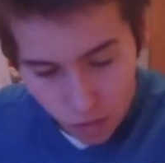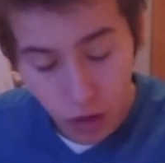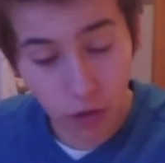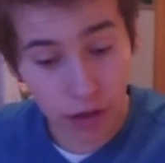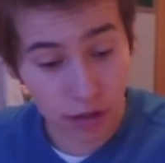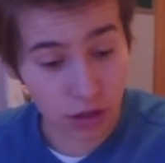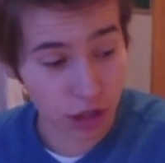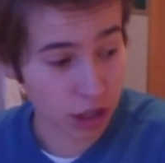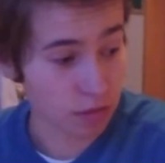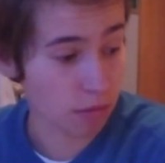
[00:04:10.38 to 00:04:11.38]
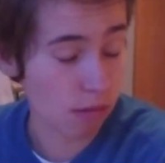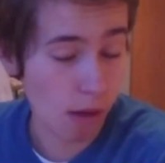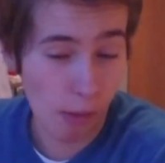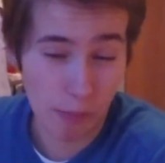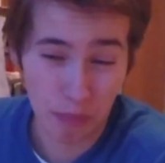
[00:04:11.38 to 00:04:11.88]
Oh, it is sticky.
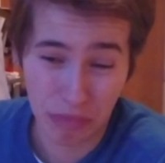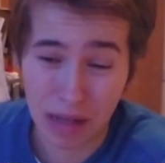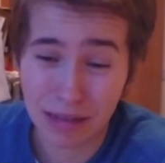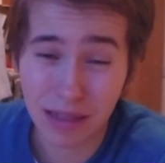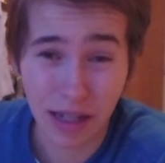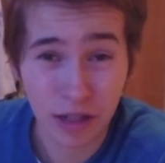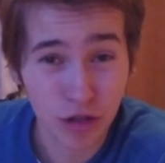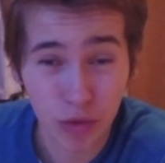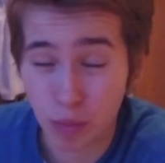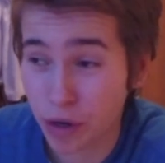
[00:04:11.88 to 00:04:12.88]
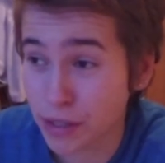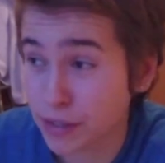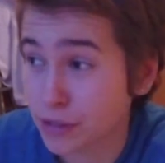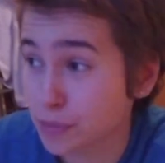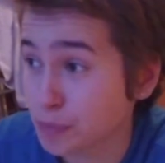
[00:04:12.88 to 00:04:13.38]
This is the issue with braces.